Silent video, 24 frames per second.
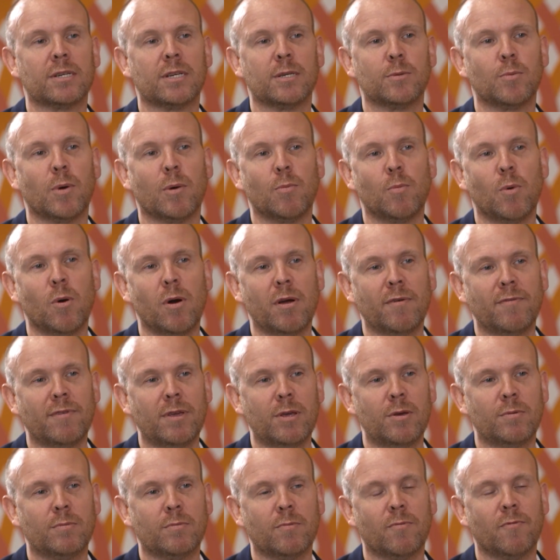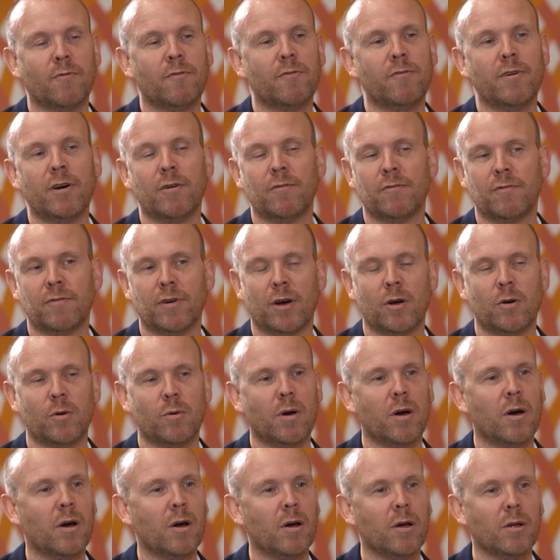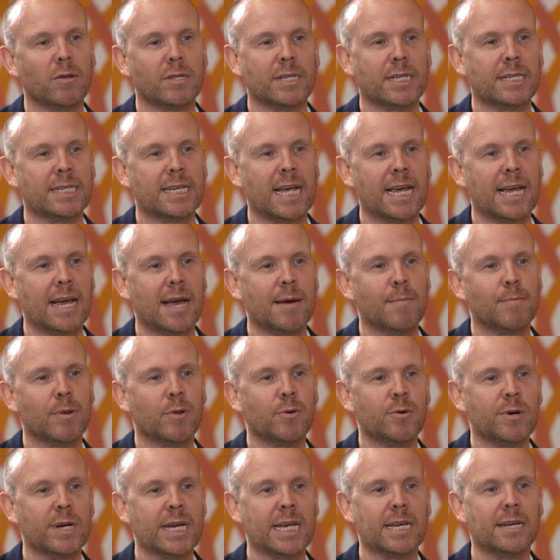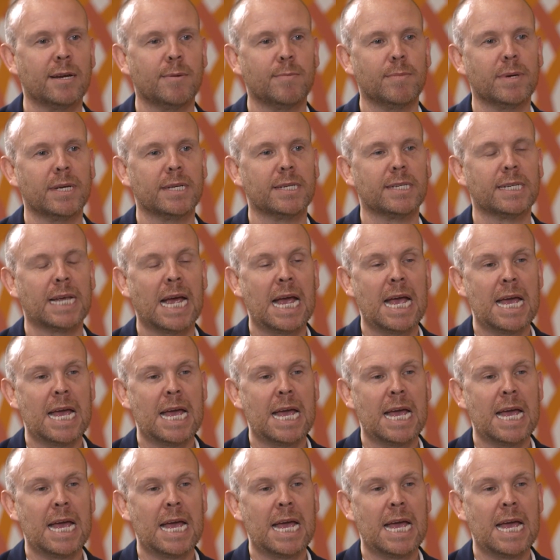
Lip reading: because, well, what if you footfault on, say, employee numbers?